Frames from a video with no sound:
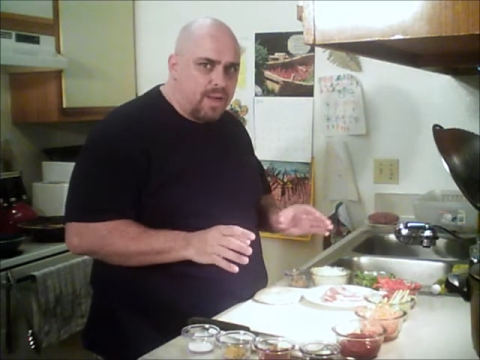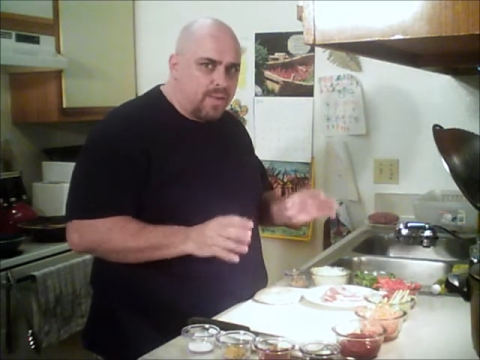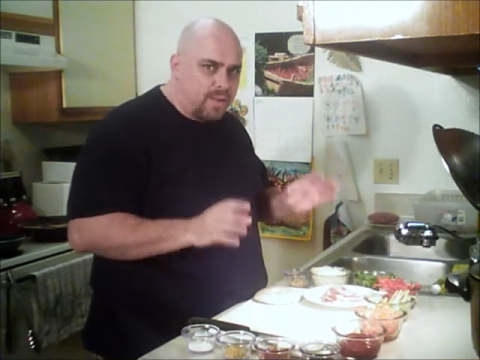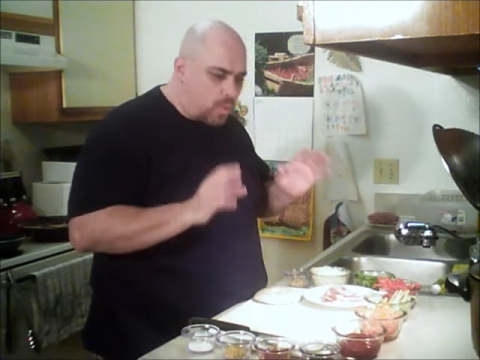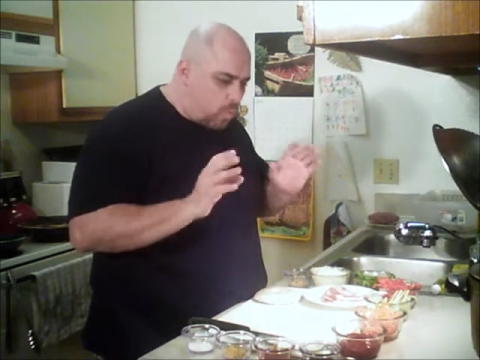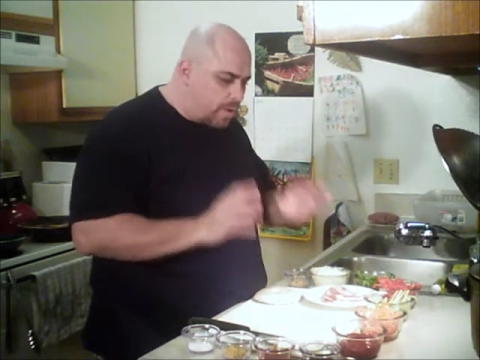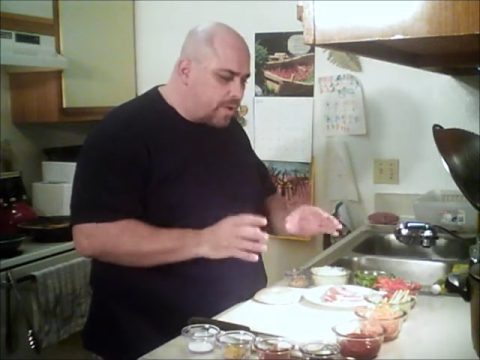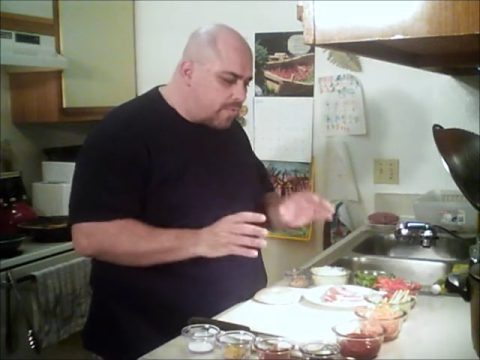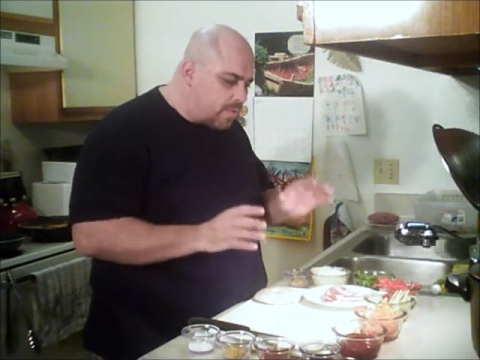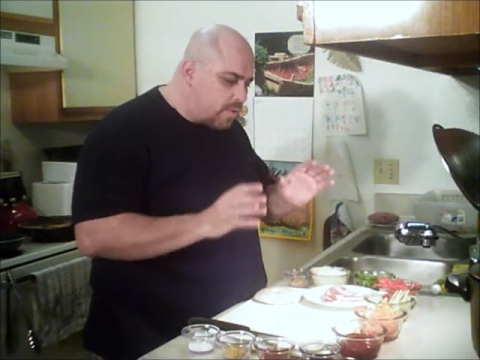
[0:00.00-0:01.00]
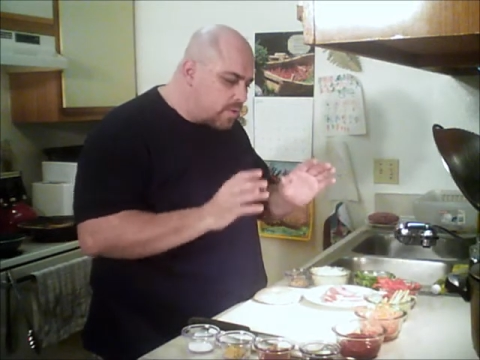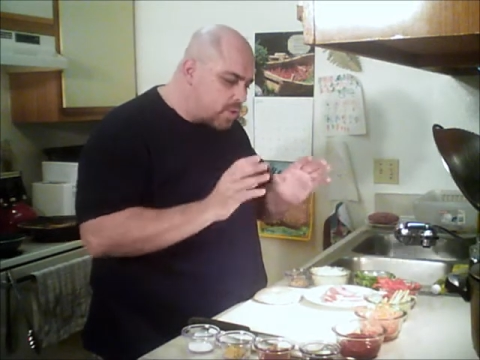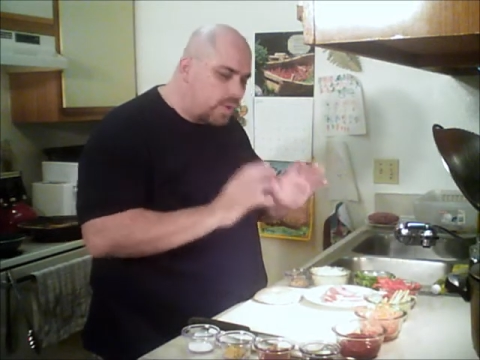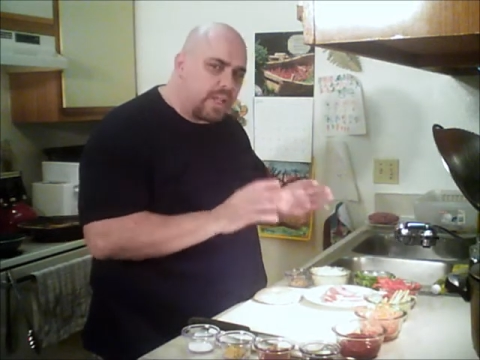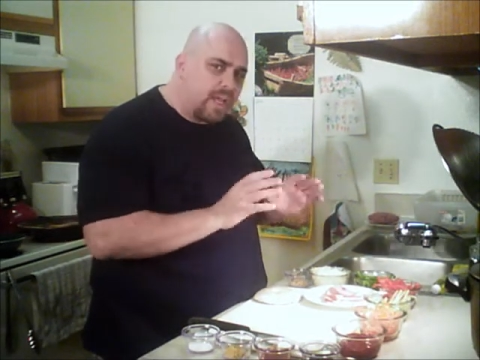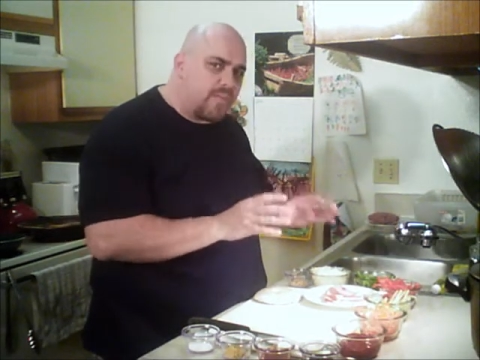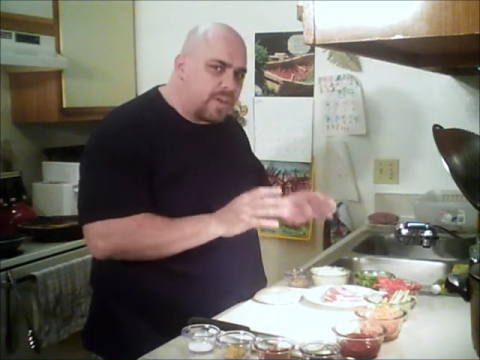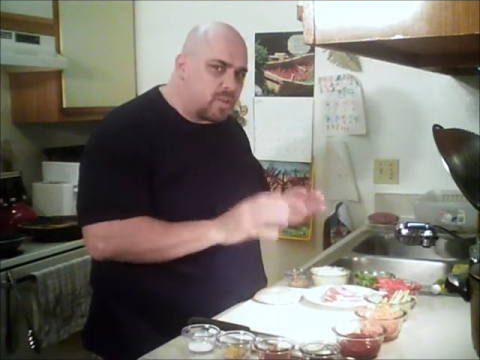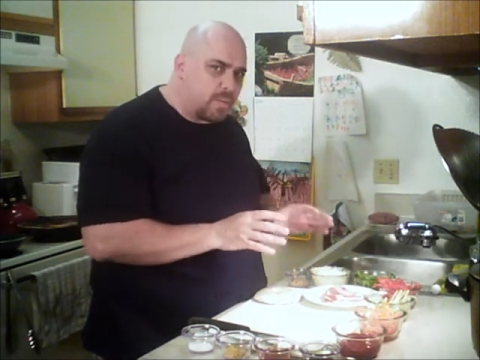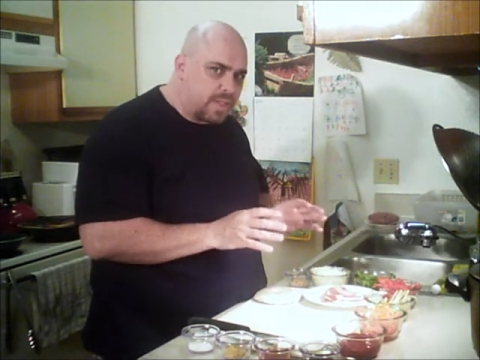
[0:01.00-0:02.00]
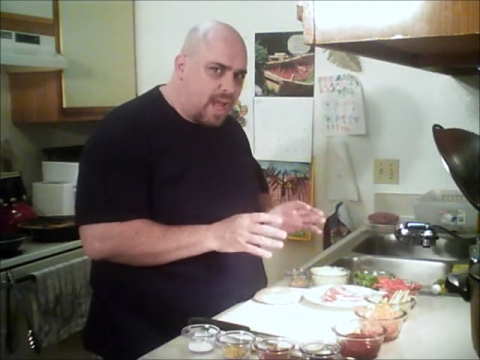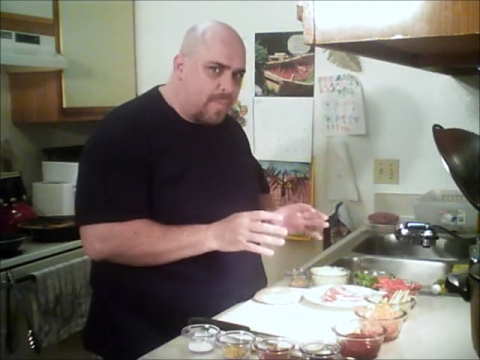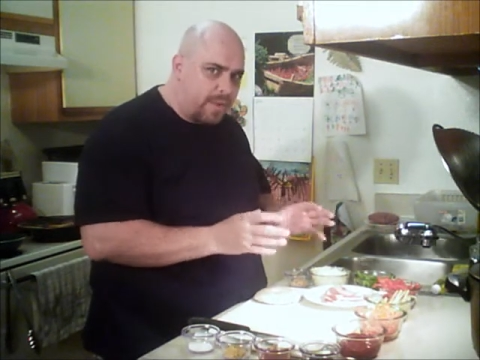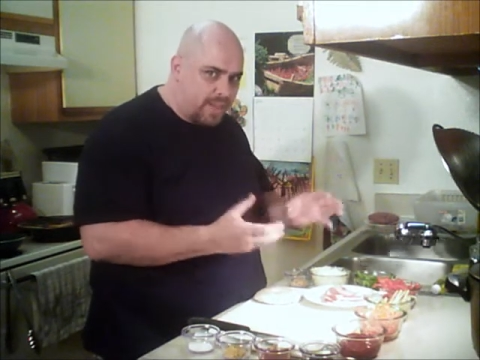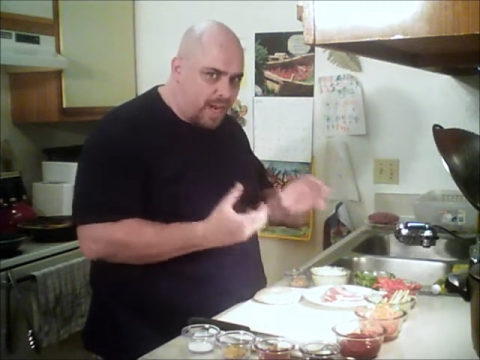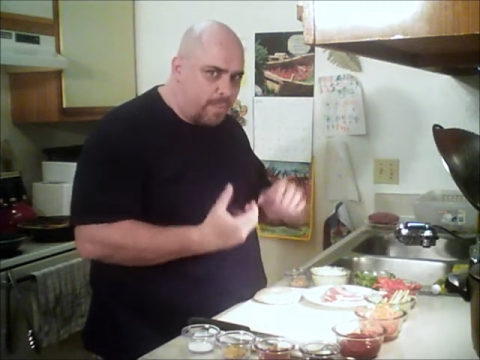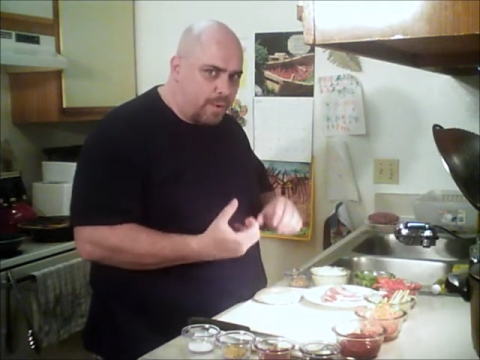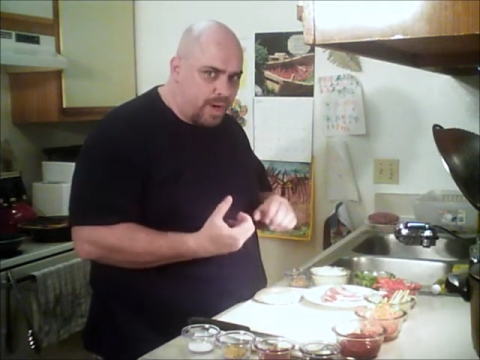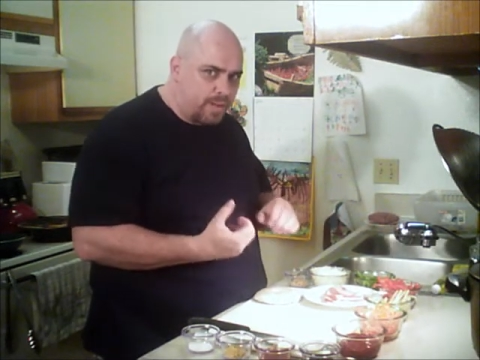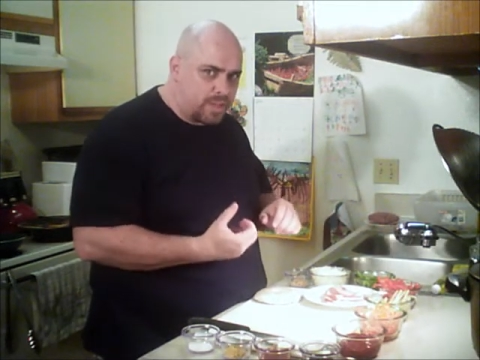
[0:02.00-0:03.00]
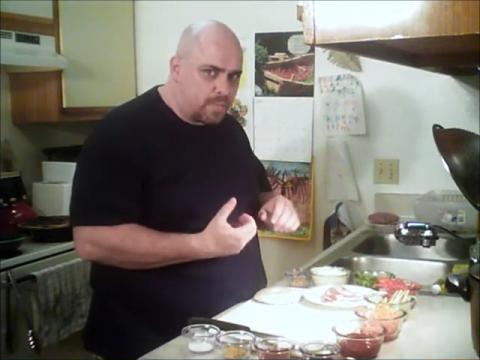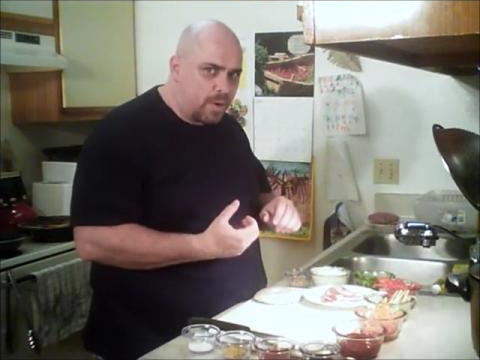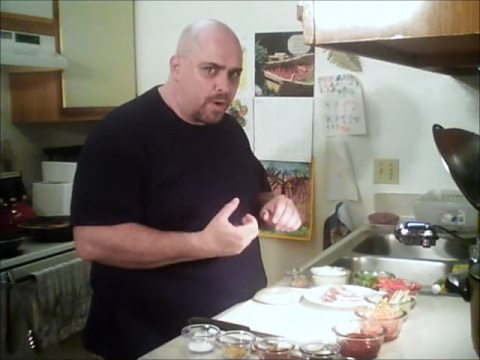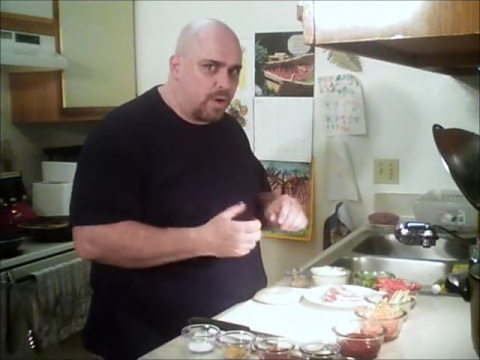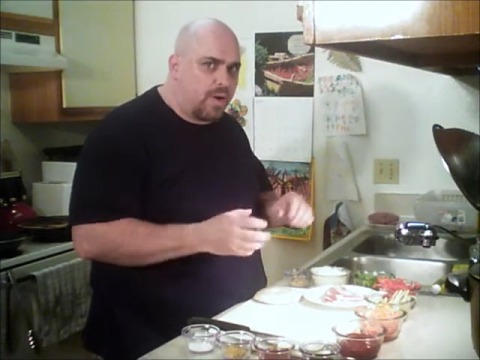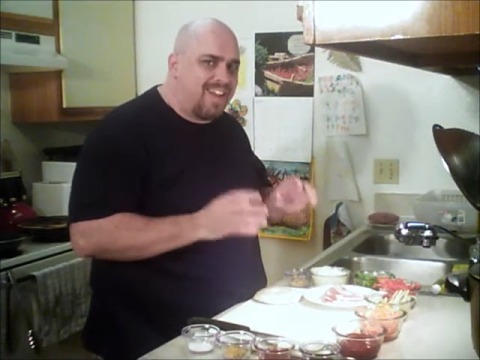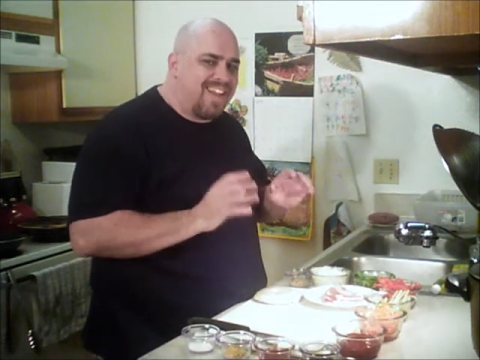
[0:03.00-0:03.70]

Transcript: There's a wonderful sauteed vegetable topping that I put on this burger,